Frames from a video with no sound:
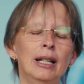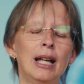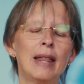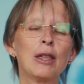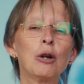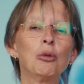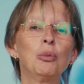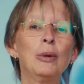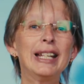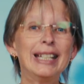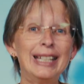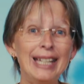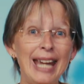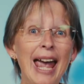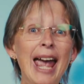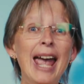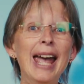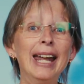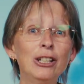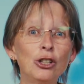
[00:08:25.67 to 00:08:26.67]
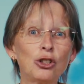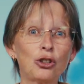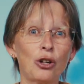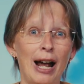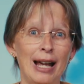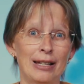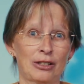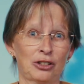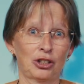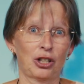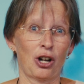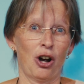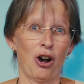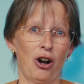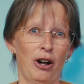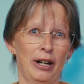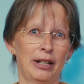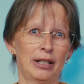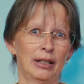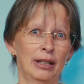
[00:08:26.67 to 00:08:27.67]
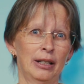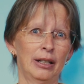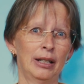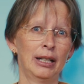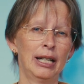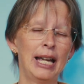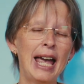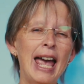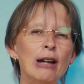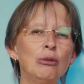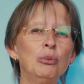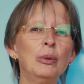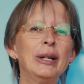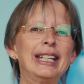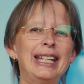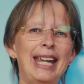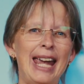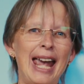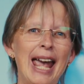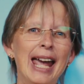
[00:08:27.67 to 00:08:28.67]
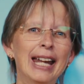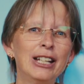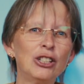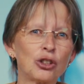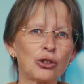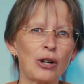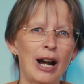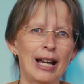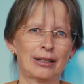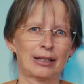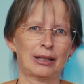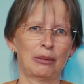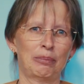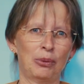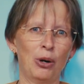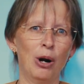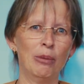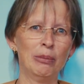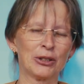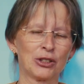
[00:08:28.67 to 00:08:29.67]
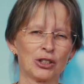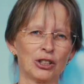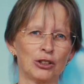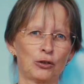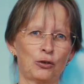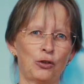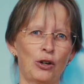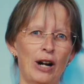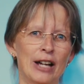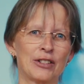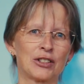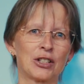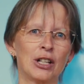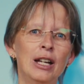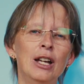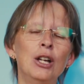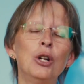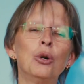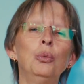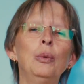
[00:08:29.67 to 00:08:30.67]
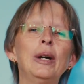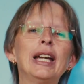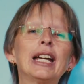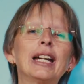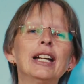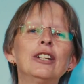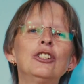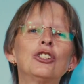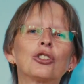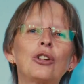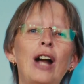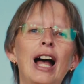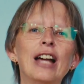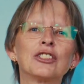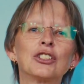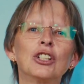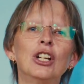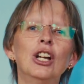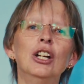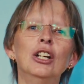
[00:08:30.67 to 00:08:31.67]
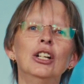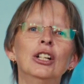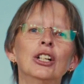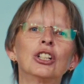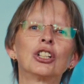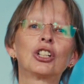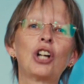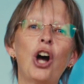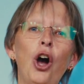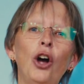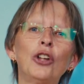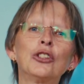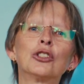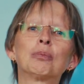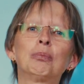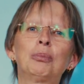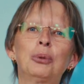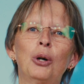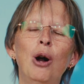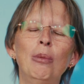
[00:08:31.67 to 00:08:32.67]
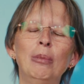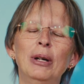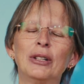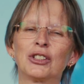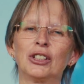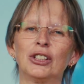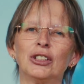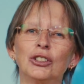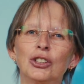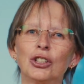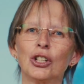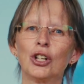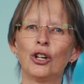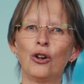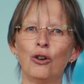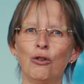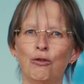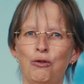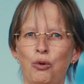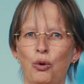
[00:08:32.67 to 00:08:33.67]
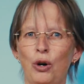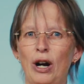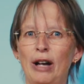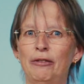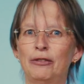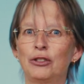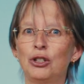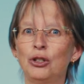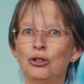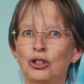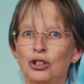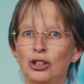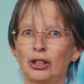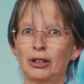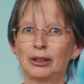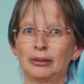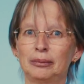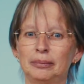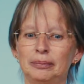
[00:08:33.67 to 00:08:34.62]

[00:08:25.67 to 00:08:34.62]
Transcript: that we can trust God, and we can trust the promises for us. We can trust God's promises for a future.